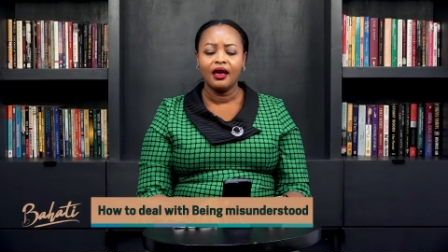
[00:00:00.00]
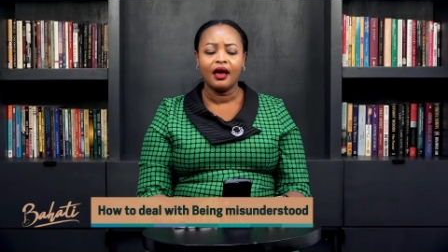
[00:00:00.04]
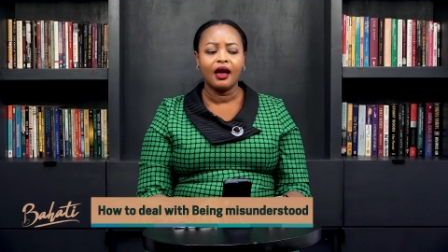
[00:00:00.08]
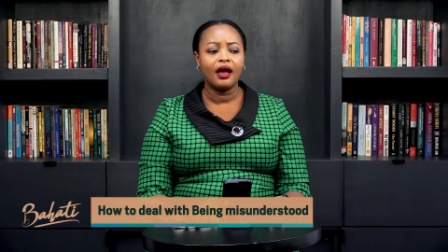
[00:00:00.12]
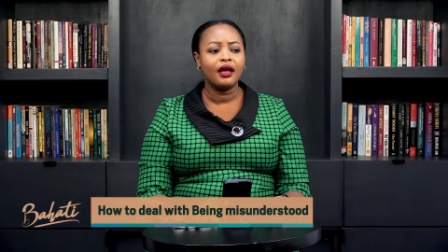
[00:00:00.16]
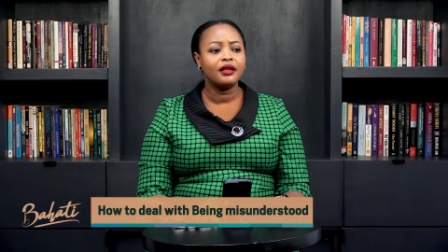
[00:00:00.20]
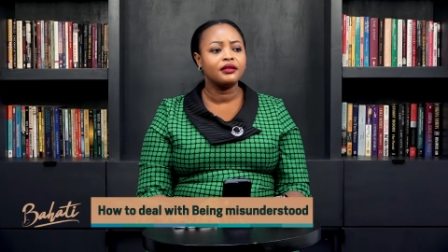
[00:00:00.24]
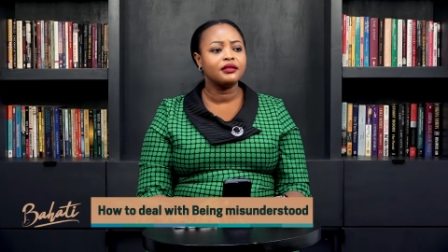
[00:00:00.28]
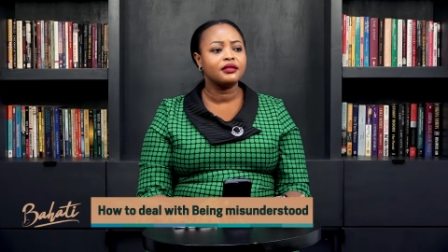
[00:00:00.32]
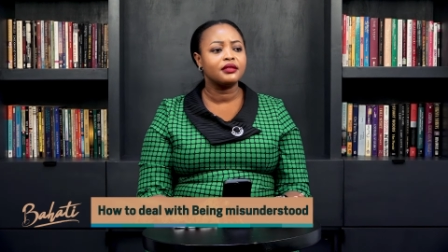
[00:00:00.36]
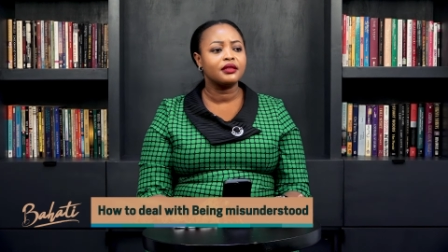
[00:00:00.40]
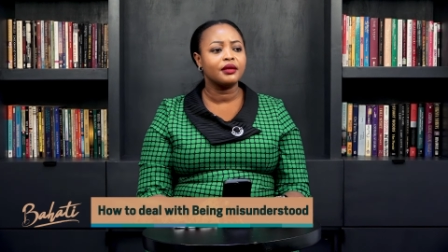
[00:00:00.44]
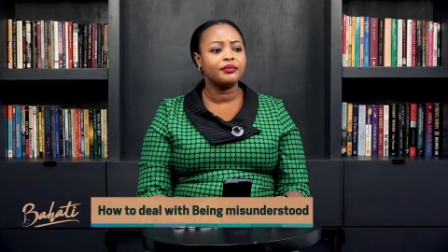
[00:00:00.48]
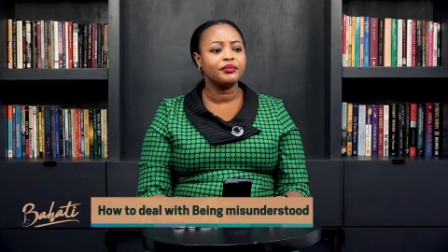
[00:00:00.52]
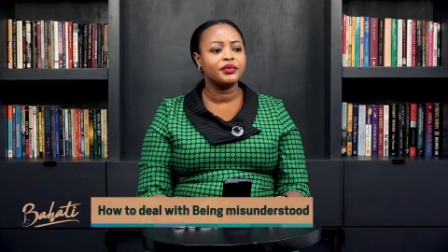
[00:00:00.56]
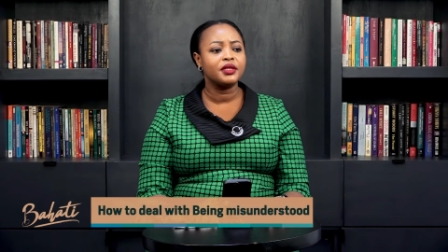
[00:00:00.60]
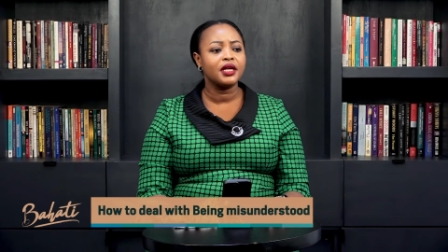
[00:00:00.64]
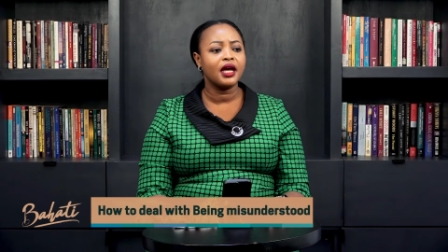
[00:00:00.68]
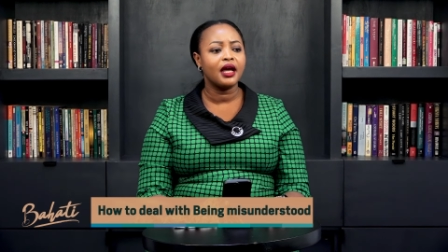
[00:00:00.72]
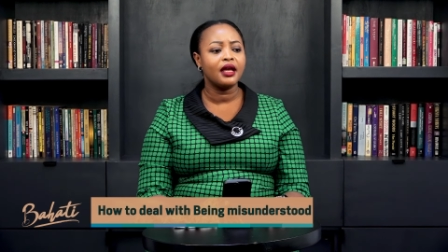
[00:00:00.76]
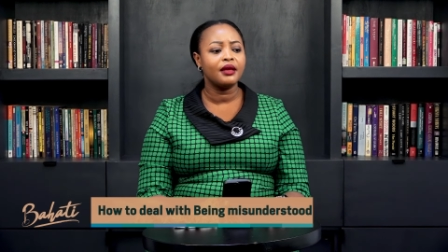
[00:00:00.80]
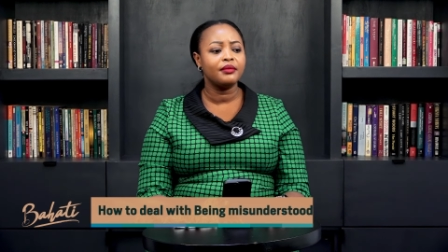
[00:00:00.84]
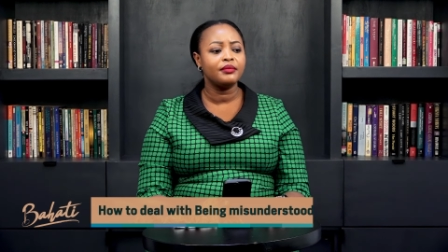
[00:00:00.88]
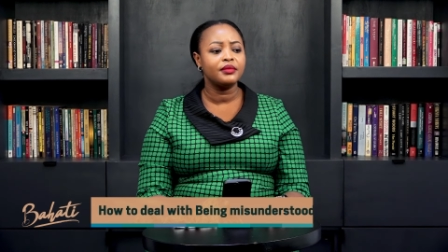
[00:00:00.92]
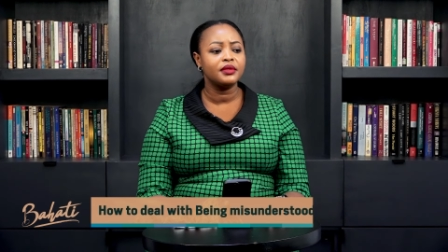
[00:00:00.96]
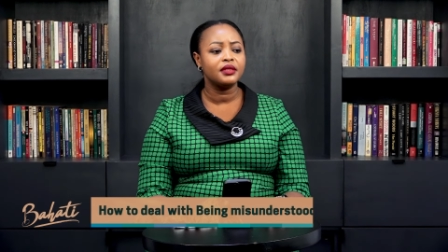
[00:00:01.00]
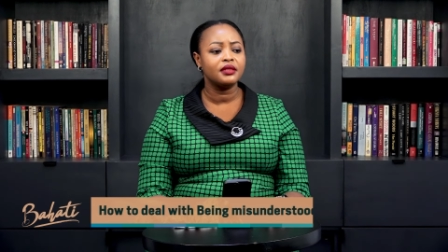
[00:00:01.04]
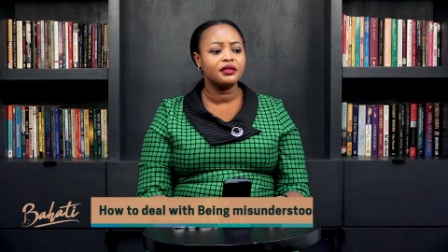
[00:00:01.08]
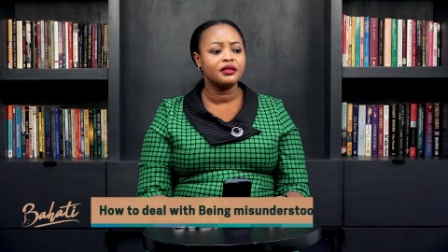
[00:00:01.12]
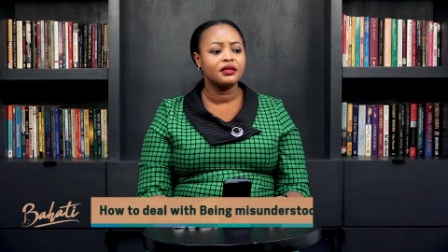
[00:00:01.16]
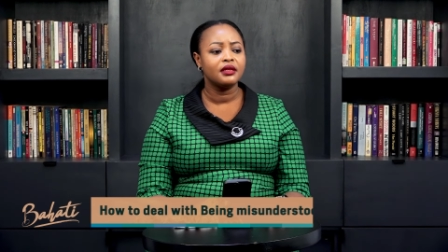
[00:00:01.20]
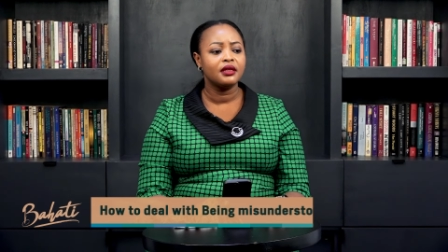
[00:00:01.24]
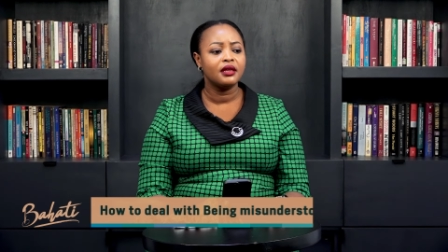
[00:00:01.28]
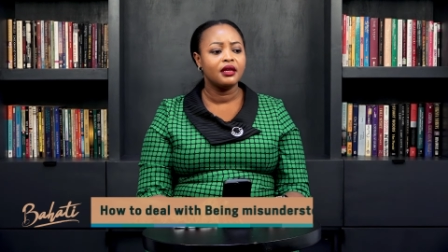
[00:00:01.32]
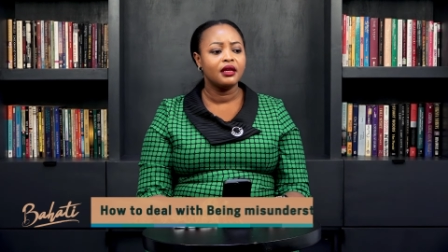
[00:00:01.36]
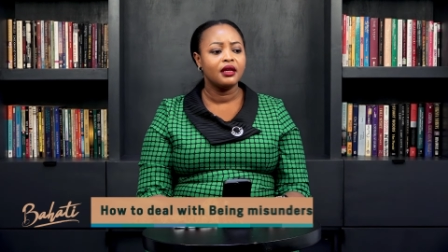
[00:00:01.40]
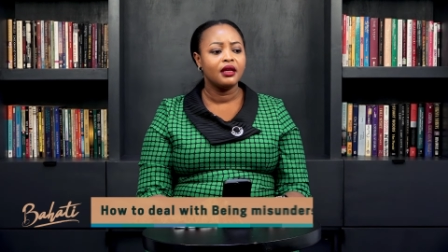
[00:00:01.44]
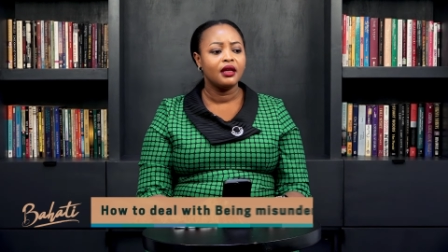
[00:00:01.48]
And sometimes
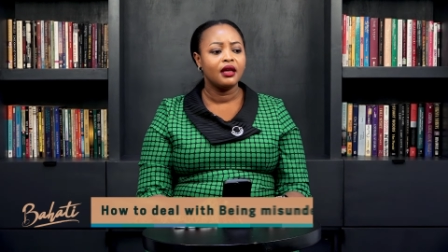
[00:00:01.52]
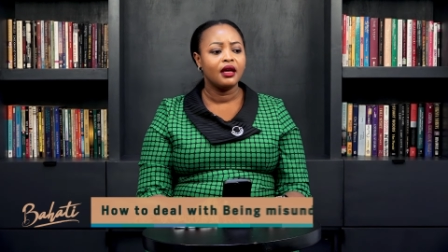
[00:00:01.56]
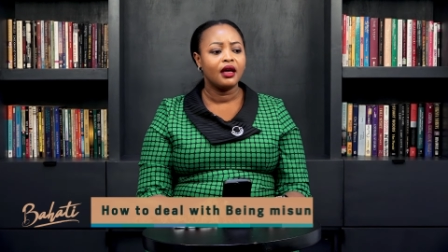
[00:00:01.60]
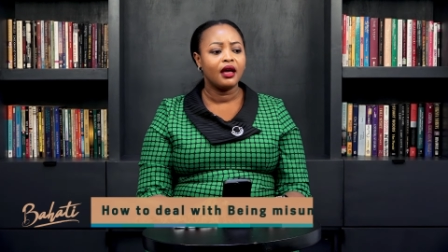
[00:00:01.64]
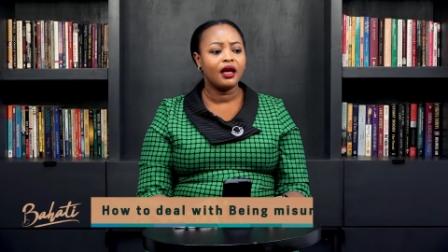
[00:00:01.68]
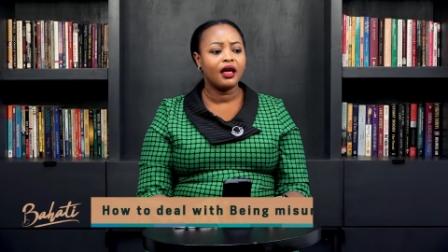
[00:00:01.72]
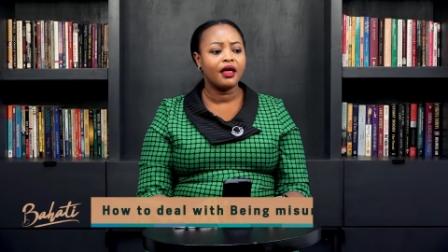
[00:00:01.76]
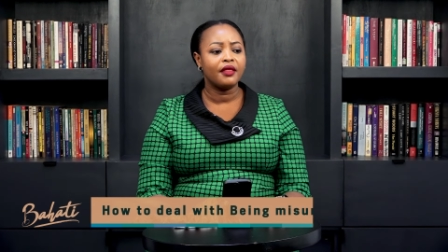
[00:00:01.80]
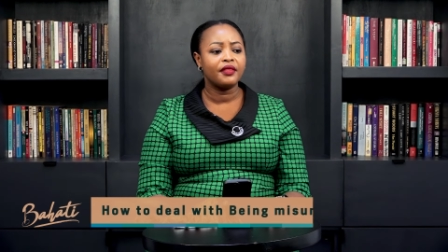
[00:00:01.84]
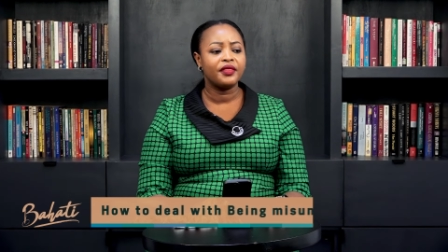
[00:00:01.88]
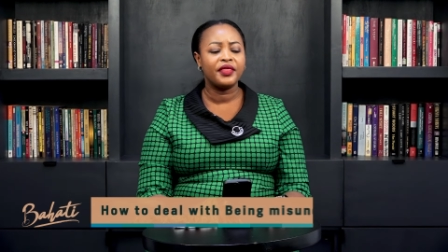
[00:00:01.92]
uh,